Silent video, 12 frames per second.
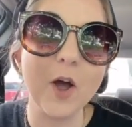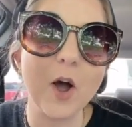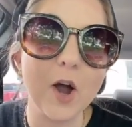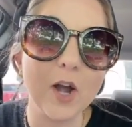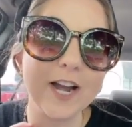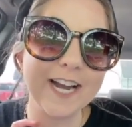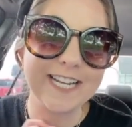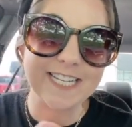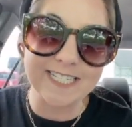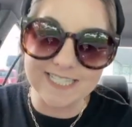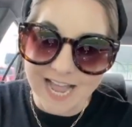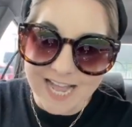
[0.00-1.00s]
are an
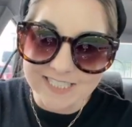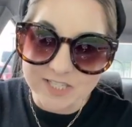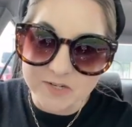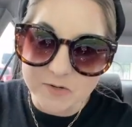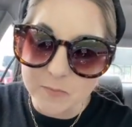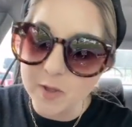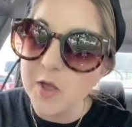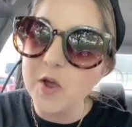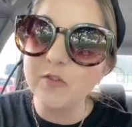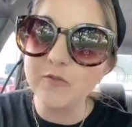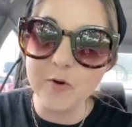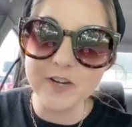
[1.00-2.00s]
exact dupe
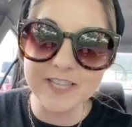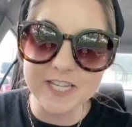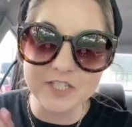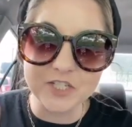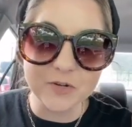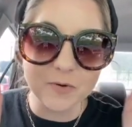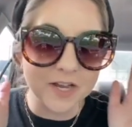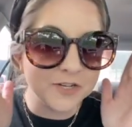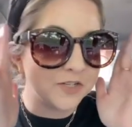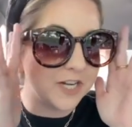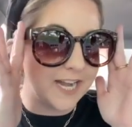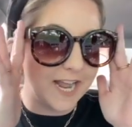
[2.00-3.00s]
for the
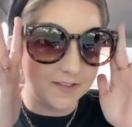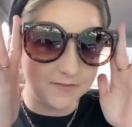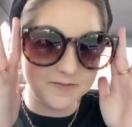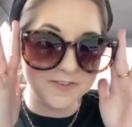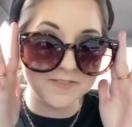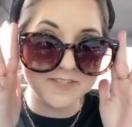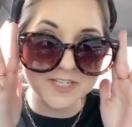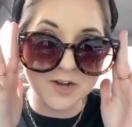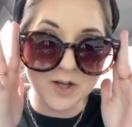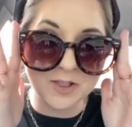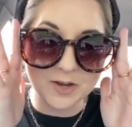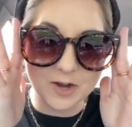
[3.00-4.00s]

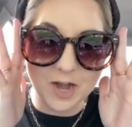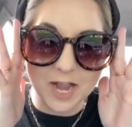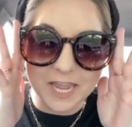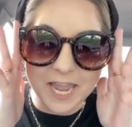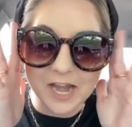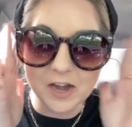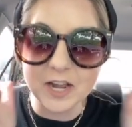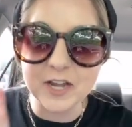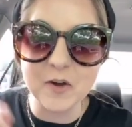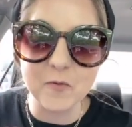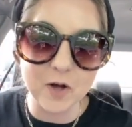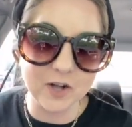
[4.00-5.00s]
$250 Karen
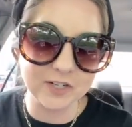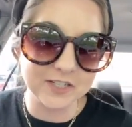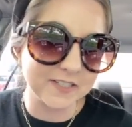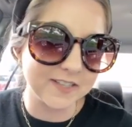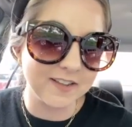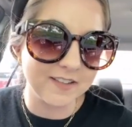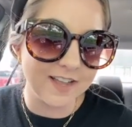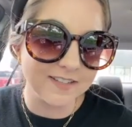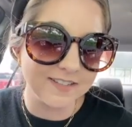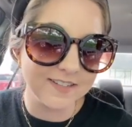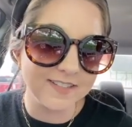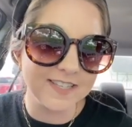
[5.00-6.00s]
Walker
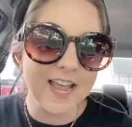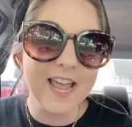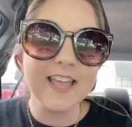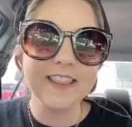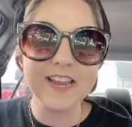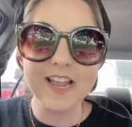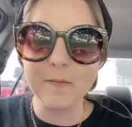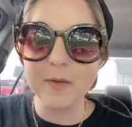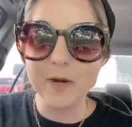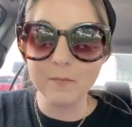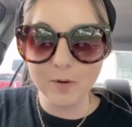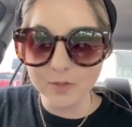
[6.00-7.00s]
sunglasses. They come in
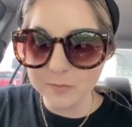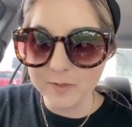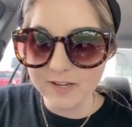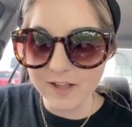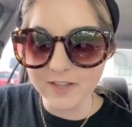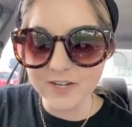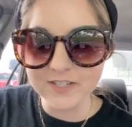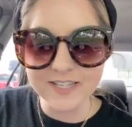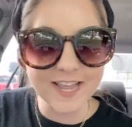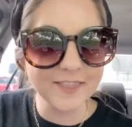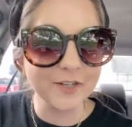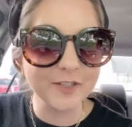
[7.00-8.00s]
multiple colors and
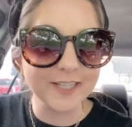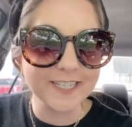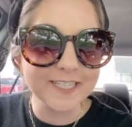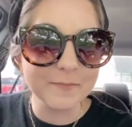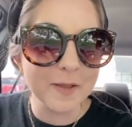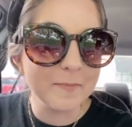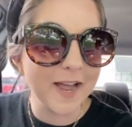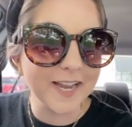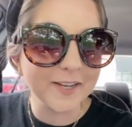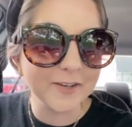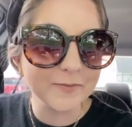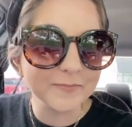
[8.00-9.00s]
they're linked in my
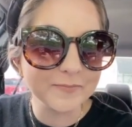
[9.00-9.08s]
bio.